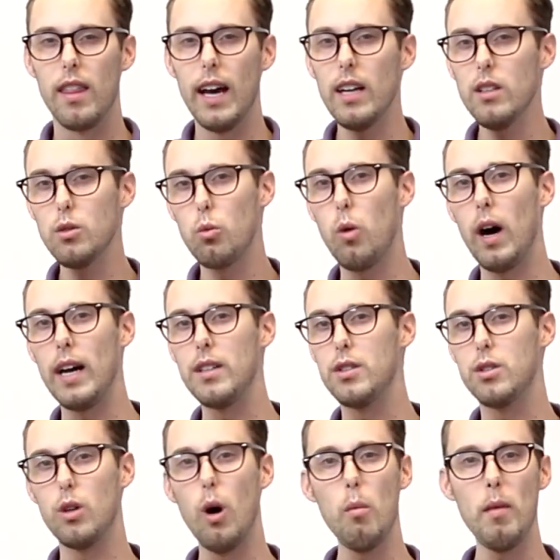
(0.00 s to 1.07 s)
That is why
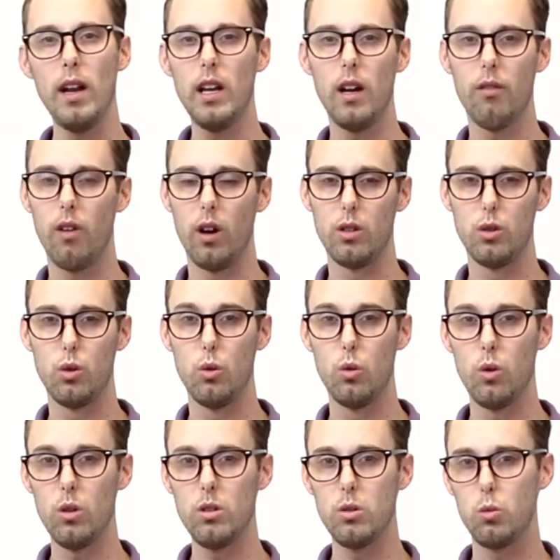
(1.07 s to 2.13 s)
so many of our
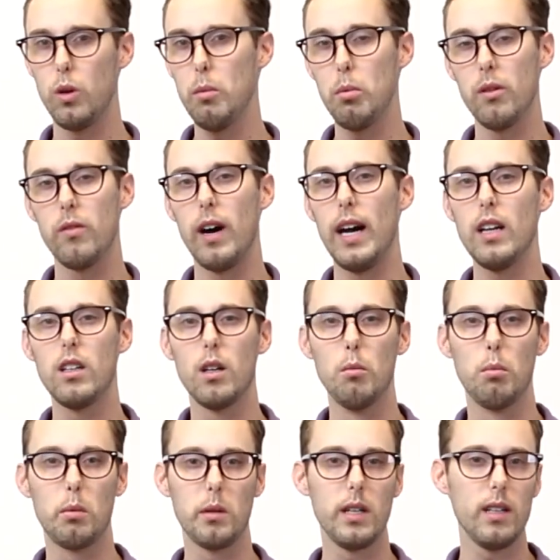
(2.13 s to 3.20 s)
tools we provide
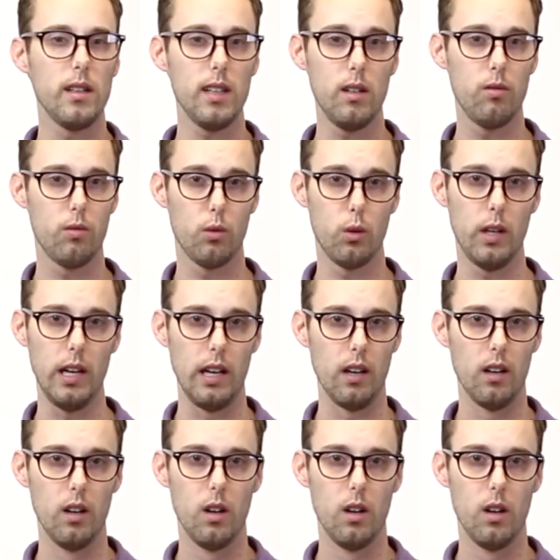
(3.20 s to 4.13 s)
completely free,